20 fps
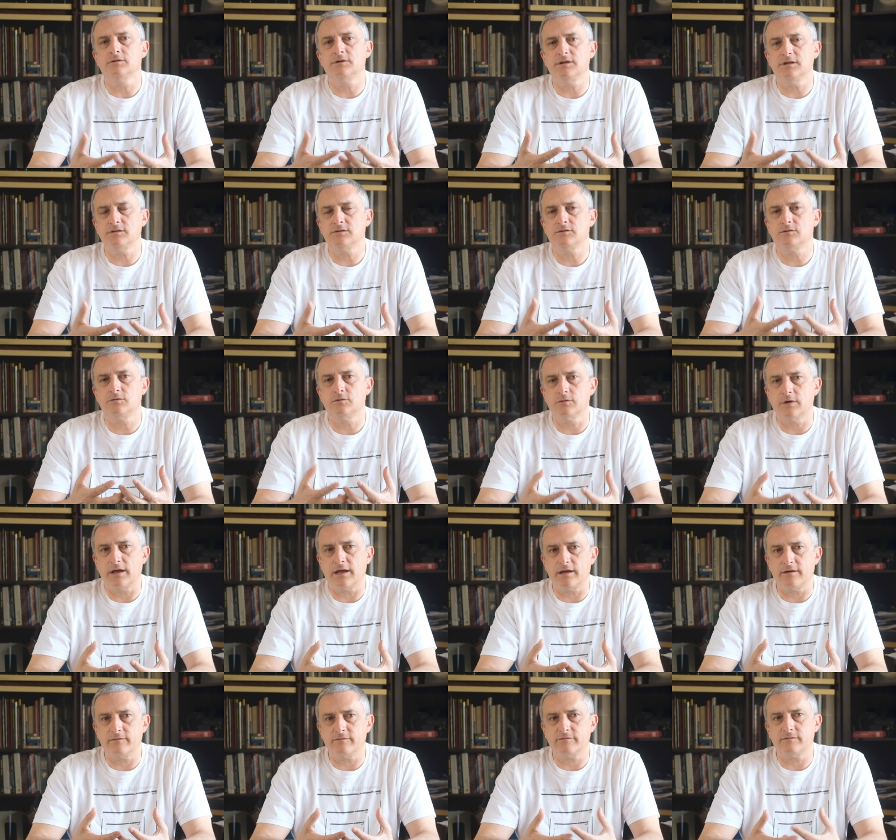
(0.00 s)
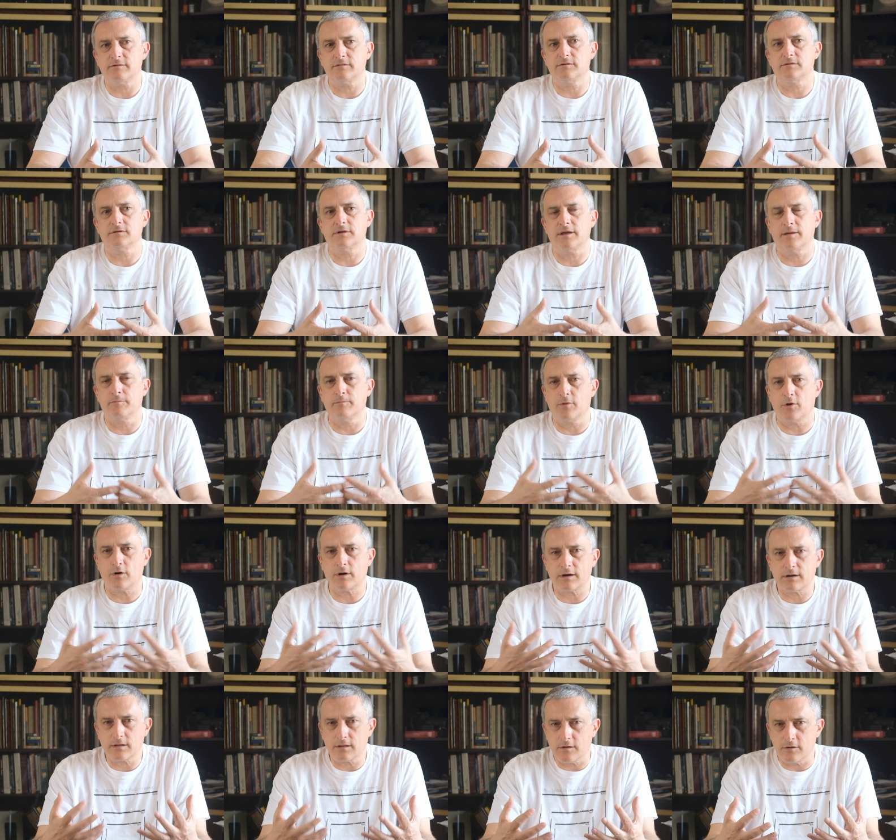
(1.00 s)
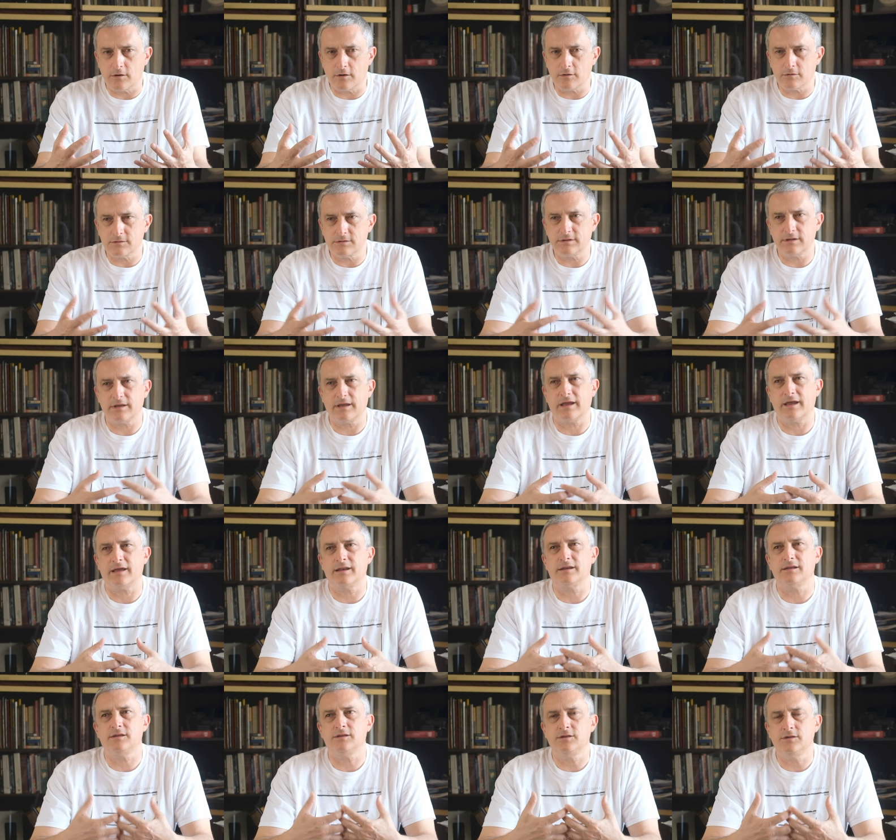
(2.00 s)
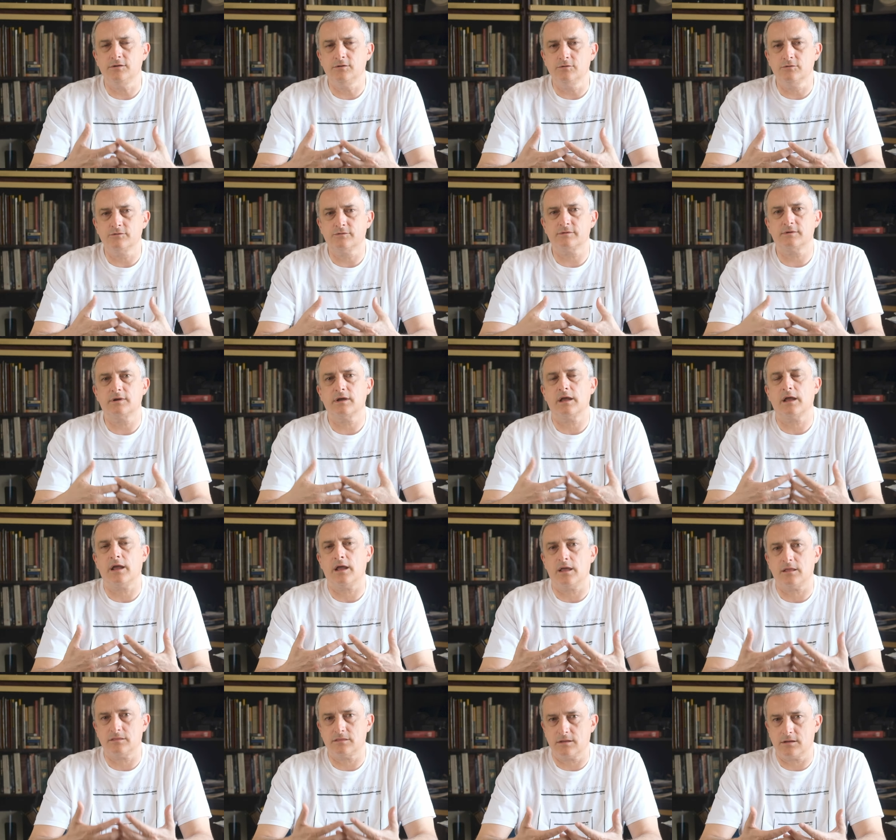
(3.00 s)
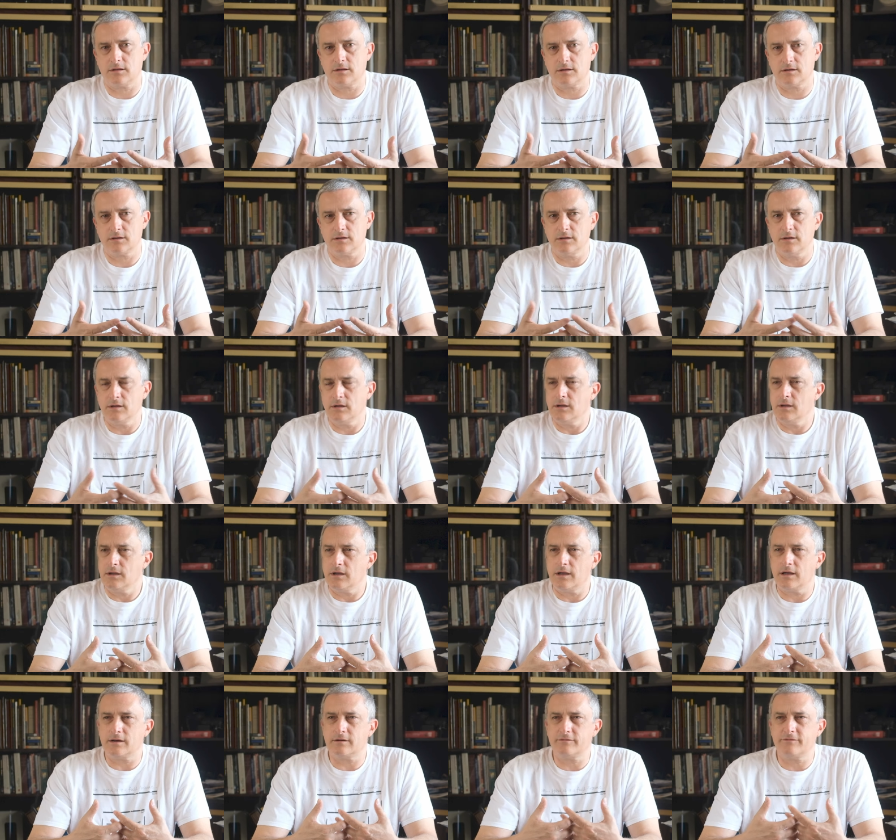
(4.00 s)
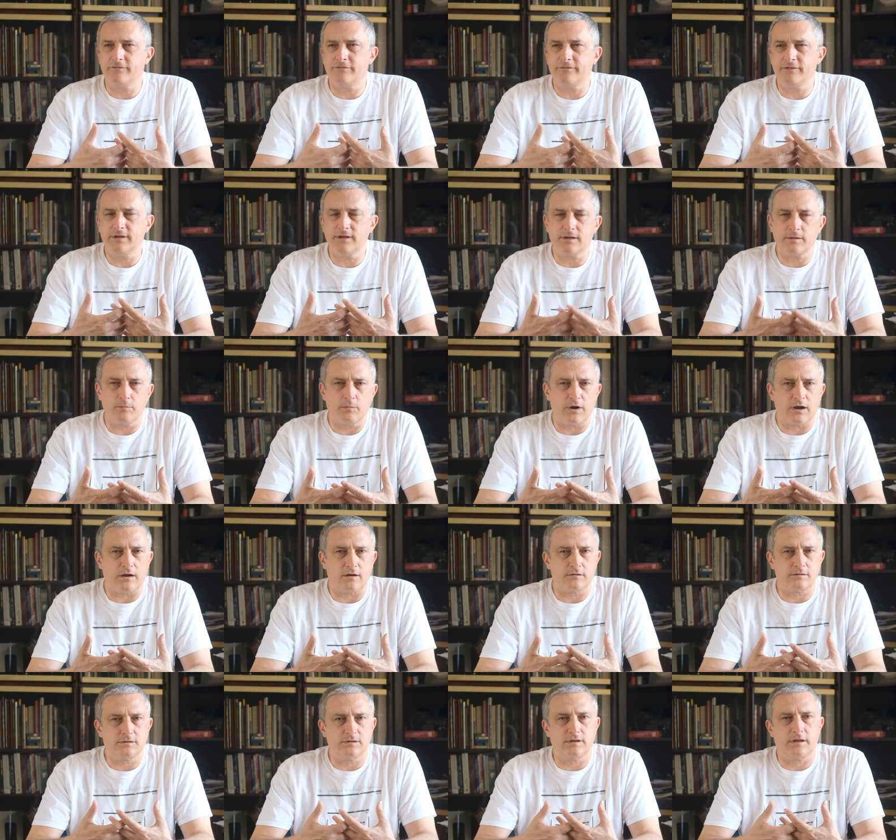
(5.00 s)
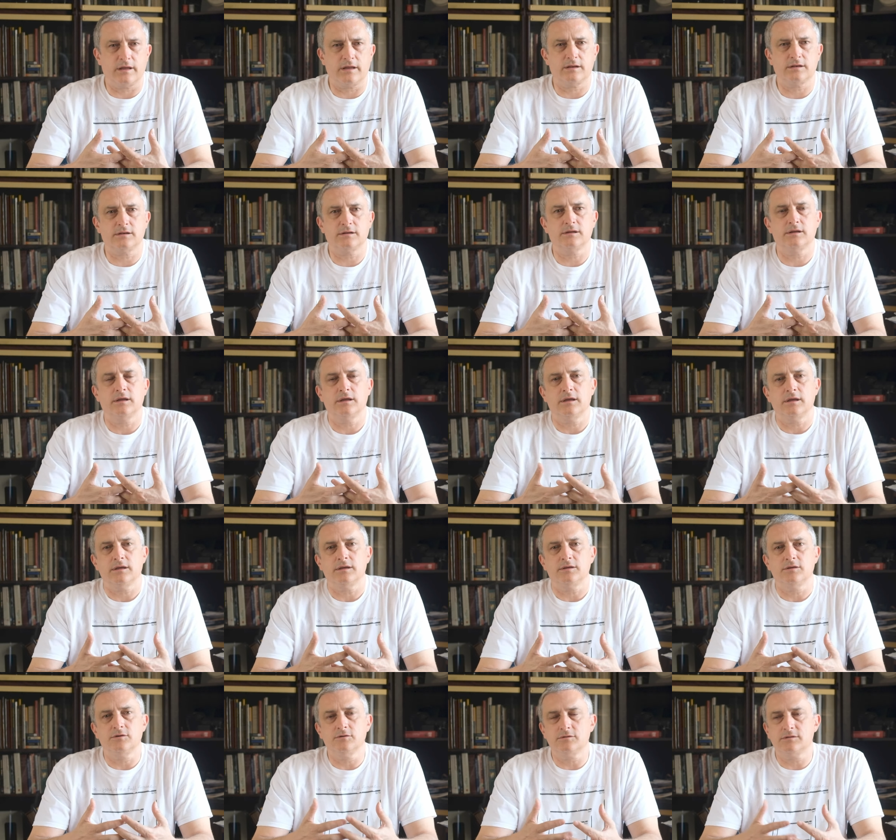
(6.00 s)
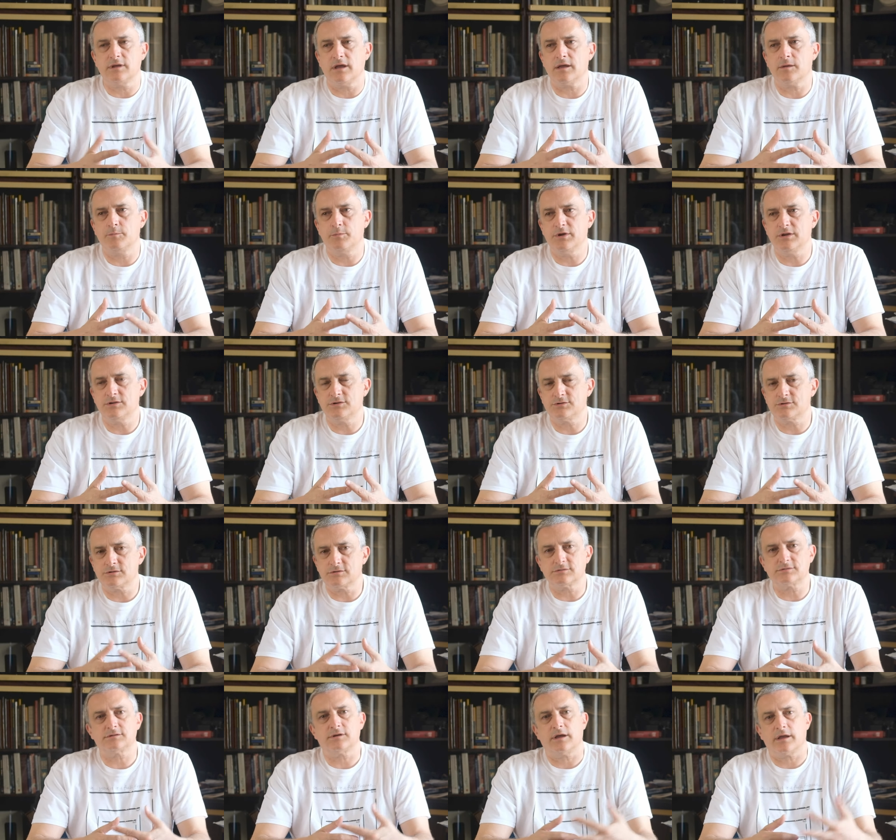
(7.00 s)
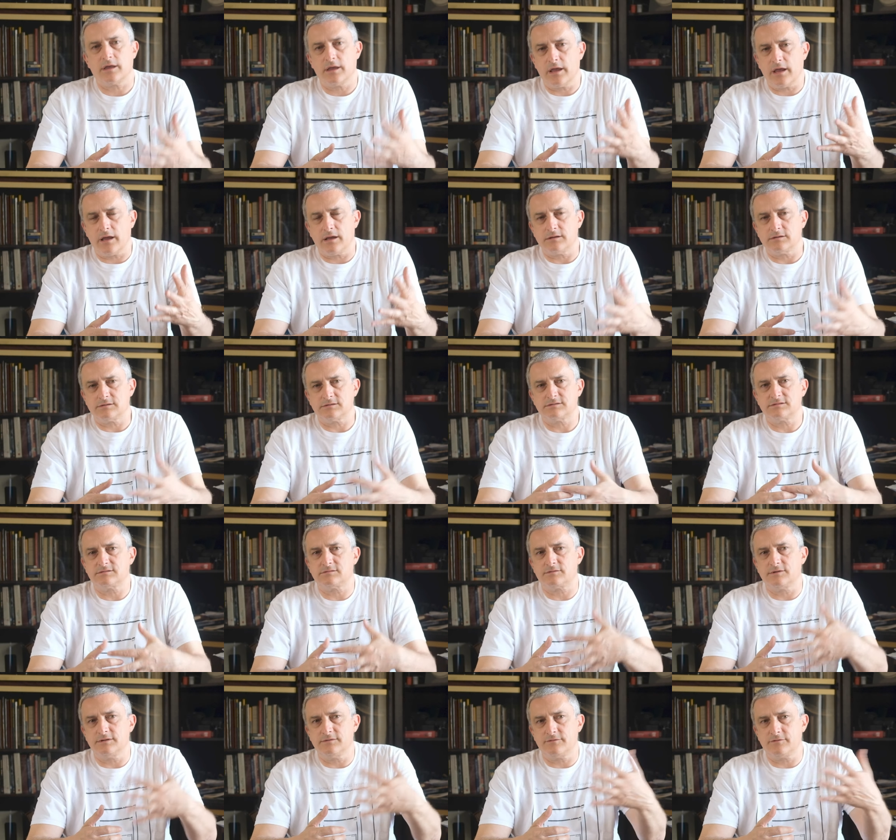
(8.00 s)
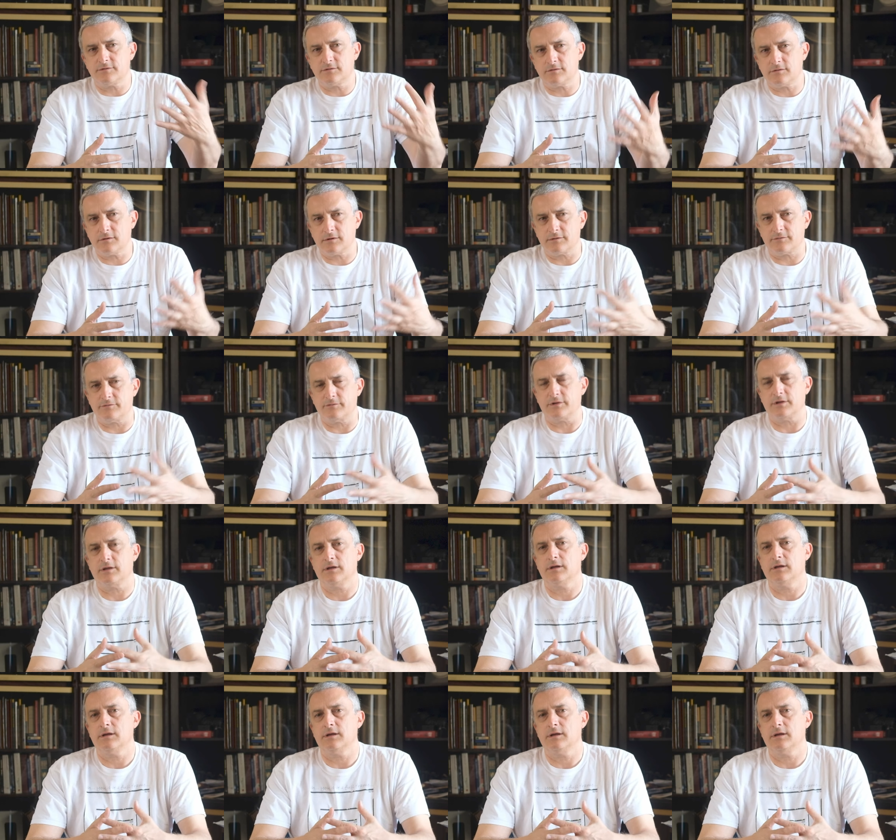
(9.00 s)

need to have a moral code and use ethic and think about and you take pictures again street photography